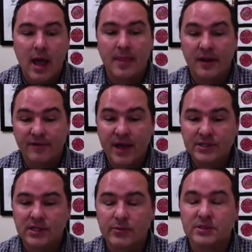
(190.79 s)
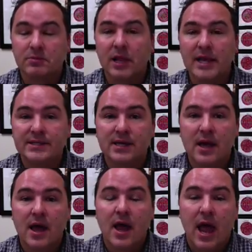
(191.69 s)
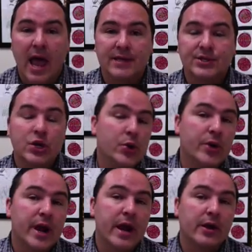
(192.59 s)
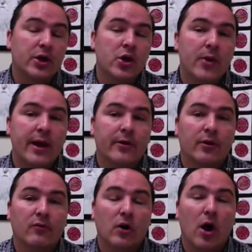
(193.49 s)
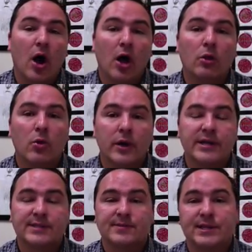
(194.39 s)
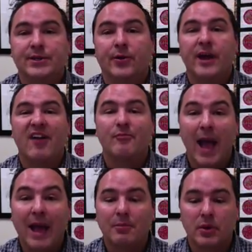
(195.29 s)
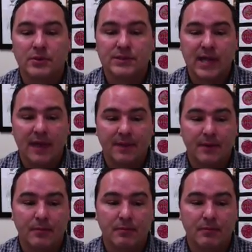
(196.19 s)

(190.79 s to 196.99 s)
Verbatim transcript: and then eventually was placed as curator curator over all organisms that don't have backbones at the